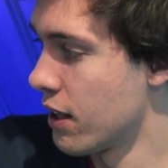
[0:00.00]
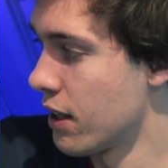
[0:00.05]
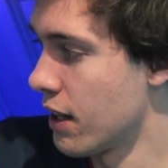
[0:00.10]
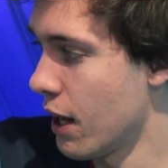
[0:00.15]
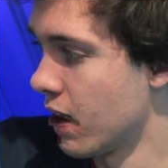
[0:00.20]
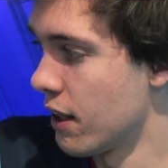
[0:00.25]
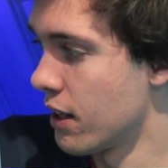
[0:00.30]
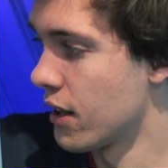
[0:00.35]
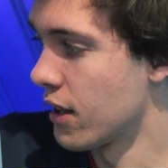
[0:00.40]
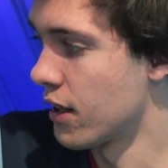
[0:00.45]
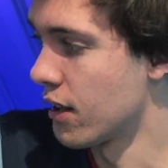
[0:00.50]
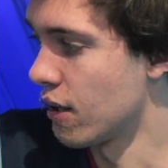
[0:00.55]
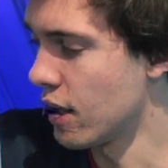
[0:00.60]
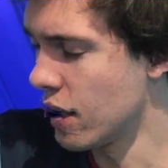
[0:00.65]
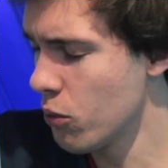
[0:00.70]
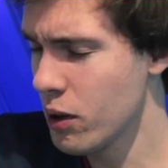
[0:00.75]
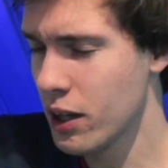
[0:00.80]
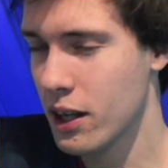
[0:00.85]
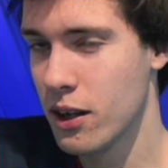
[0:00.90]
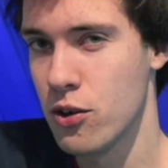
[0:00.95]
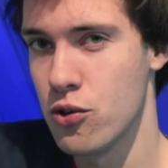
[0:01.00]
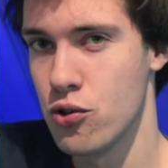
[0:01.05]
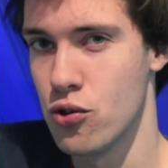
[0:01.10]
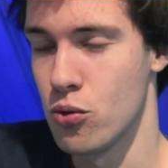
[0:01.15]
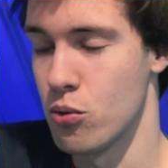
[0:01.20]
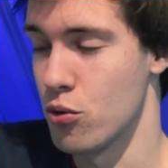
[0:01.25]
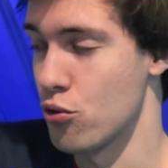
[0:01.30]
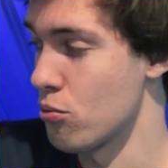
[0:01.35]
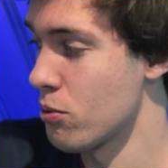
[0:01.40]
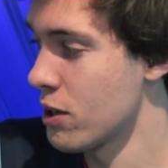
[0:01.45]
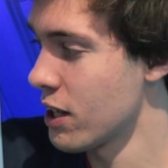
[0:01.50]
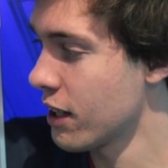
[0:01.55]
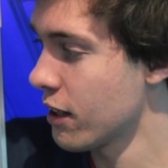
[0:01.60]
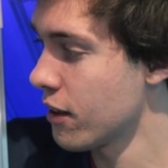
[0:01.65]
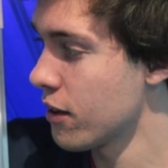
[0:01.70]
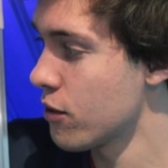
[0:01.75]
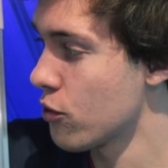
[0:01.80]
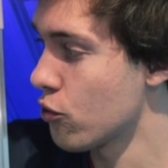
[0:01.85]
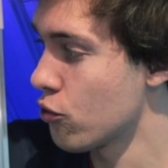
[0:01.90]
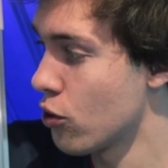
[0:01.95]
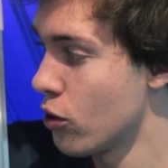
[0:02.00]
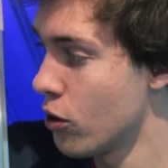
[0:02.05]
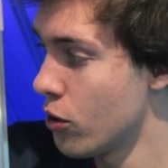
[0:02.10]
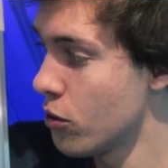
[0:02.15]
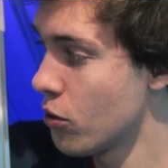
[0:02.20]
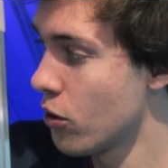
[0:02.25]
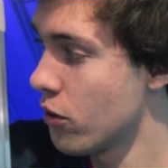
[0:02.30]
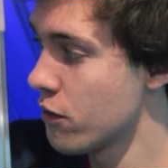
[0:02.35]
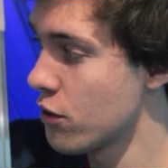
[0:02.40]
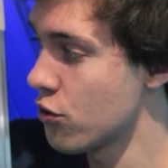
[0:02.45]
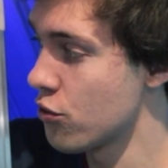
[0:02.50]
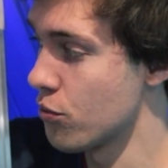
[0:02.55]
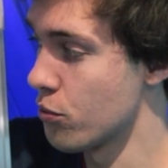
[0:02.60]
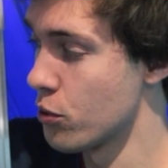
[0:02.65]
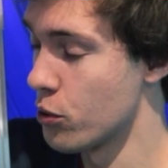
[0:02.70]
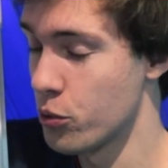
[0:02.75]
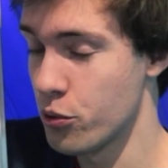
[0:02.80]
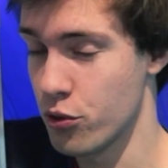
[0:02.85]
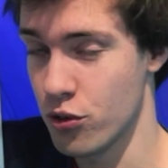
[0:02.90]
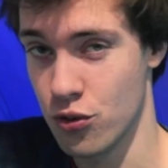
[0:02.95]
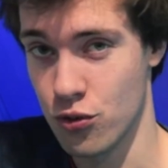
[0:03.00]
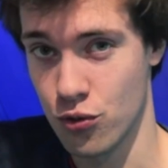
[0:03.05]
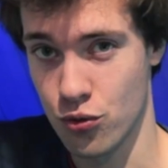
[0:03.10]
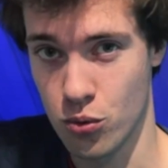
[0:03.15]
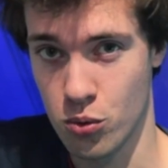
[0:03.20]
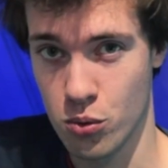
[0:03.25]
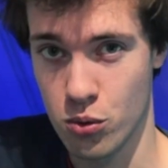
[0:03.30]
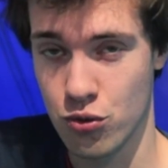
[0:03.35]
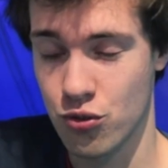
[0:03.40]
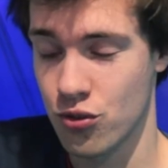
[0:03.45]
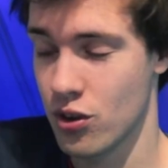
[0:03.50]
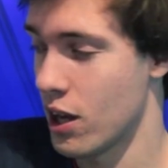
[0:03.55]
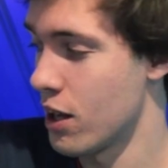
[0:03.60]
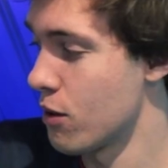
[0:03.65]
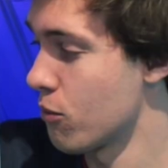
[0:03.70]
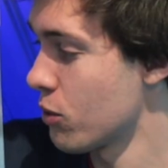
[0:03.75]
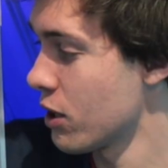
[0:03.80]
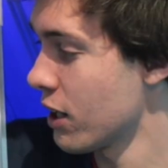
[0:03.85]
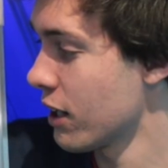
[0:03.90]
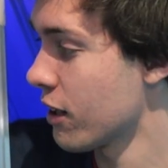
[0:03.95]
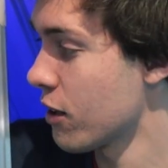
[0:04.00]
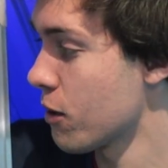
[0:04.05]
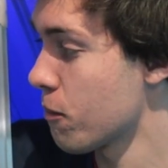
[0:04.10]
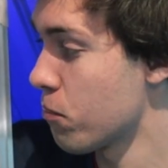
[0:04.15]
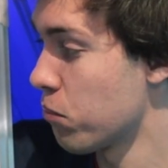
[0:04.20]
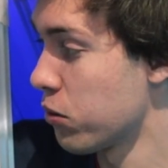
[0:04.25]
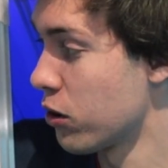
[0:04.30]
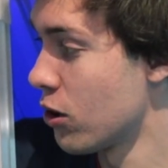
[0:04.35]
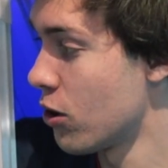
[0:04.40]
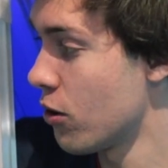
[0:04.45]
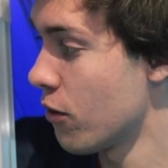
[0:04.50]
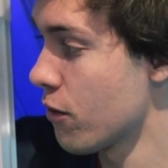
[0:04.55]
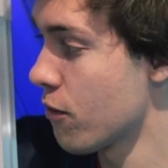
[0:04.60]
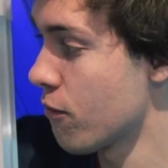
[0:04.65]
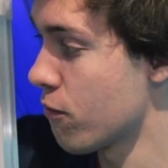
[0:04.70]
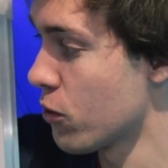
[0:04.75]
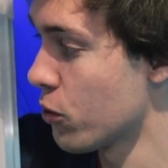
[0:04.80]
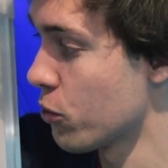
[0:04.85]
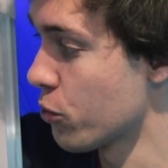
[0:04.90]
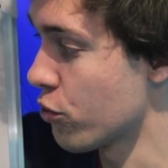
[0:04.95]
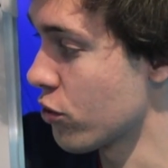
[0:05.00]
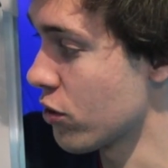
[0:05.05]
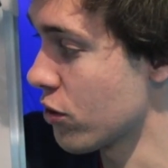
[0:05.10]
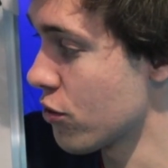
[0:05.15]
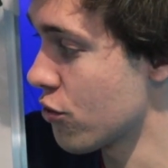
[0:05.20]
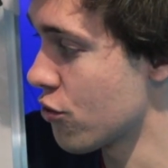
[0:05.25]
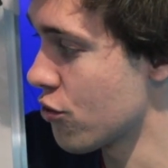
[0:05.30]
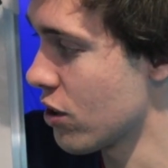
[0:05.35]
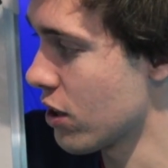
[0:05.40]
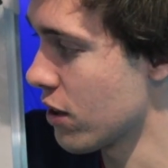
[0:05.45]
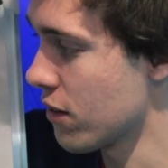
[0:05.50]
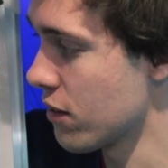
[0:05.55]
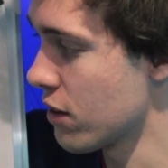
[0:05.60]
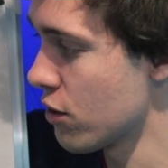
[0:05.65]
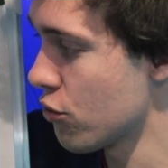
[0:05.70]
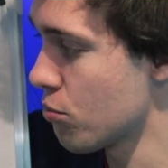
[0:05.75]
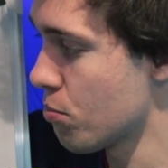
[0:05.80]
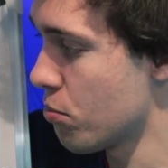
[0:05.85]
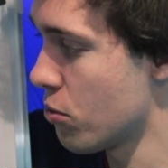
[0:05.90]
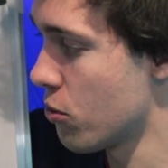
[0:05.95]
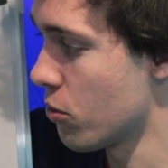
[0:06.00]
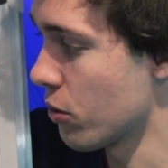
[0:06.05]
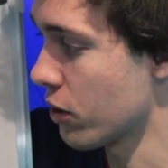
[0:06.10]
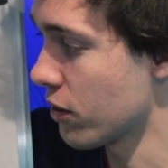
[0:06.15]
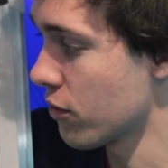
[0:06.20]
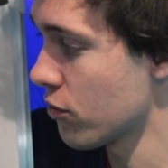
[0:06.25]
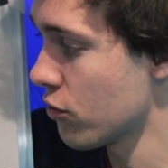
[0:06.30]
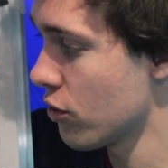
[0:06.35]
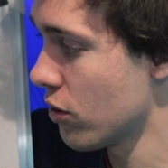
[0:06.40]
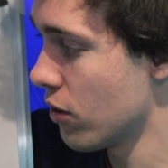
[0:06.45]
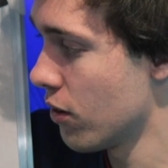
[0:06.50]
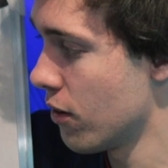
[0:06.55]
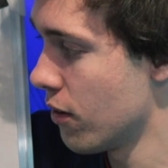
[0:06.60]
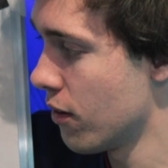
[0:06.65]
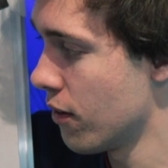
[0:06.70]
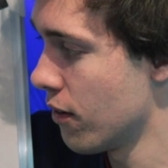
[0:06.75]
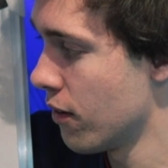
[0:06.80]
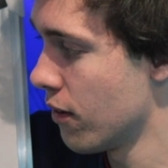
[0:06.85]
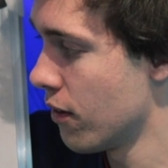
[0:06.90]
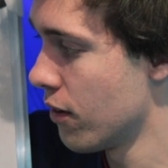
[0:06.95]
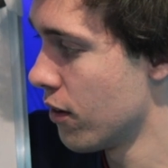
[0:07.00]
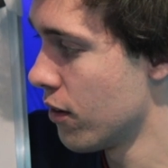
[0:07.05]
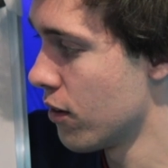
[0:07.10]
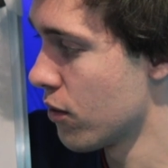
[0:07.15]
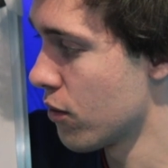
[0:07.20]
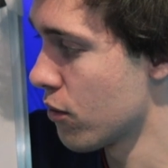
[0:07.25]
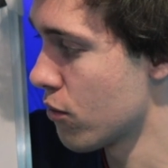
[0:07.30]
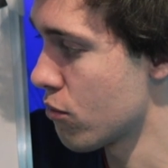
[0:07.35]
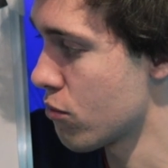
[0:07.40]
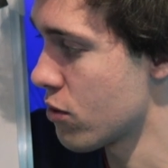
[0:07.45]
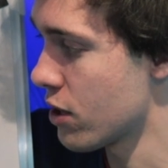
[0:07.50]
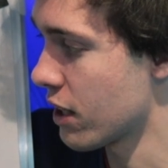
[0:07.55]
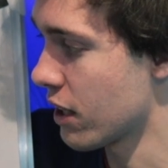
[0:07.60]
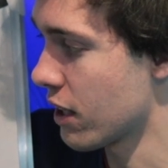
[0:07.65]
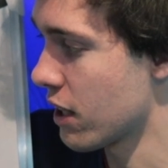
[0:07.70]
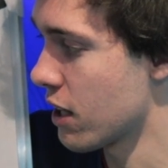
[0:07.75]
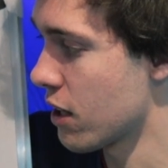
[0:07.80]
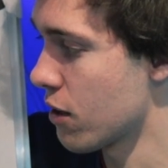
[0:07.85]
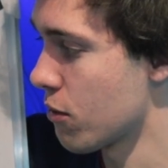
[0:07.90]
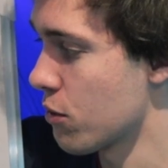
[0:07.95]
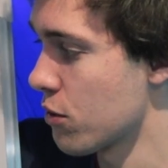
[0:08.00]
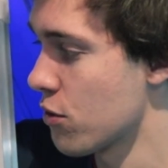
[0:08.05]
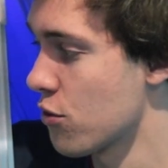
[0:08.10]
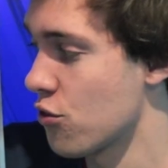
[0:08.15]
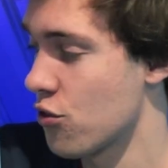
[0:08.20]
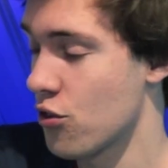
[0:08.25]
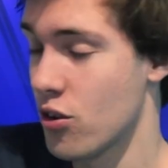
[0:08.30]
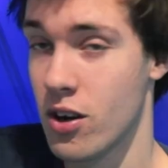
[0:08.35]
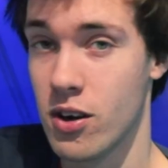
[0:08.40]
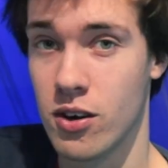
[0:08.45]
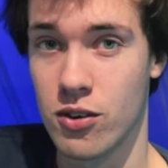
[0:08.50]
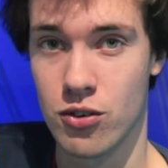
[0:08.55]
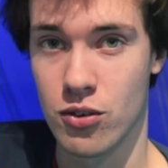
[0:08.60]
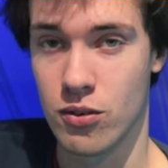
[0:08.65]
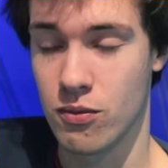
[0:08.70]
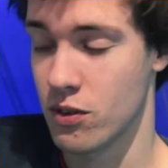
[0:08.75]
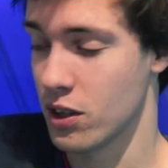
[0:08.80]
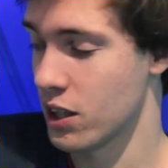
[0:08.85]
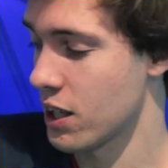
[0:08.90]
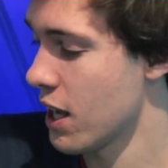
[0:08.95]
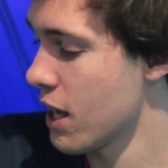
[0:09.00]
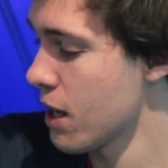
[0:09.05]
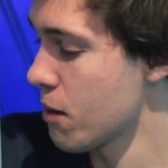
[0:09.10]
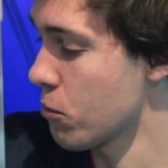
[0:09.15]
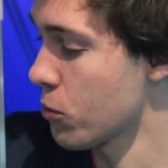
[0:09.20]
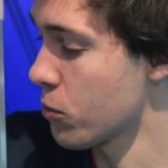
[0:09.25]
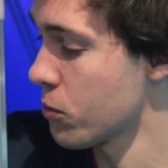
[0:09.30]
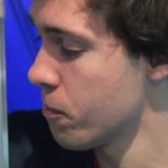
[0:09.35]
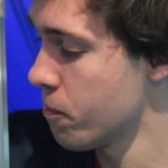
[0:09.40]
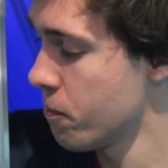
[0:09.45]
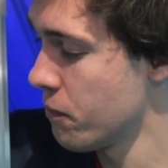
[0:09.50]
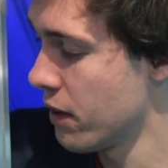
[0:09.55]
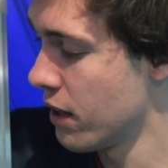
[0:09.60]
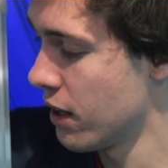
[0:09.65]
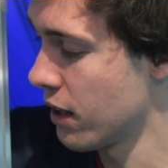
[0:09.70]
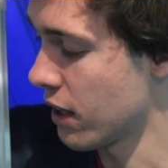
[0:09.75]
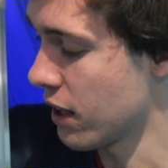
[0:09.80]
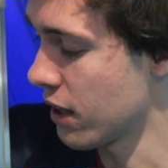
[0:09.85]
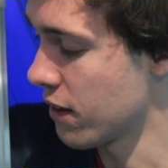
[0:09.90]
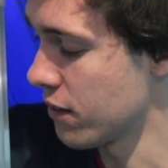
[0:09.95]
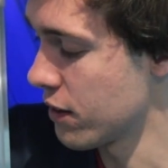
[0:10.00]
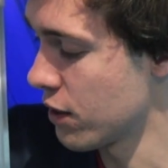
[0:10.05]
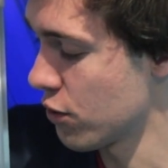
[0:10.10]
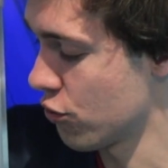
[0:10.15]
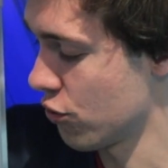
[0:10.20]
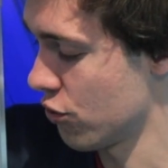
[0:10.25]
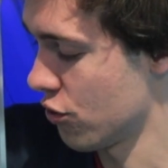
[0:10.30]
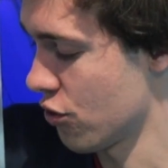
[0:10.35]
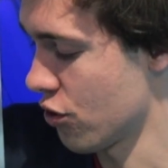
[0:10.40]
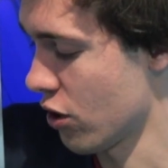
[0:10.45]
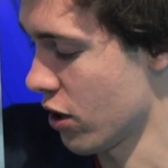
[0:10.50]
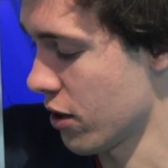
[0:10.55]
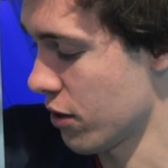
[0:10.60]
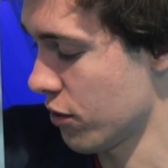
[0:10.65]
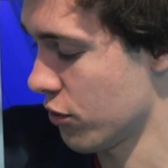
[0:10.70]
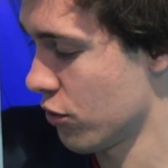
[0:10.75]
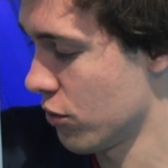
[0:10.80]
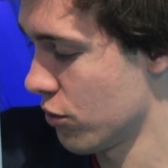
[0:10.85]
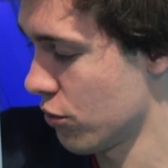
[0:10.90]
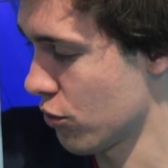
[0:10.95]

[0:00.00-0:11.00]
Now, what we're going to do is we're going to turn on this voltage source and we're going to plot the voltage in this point right here at the start of the cable in this chart.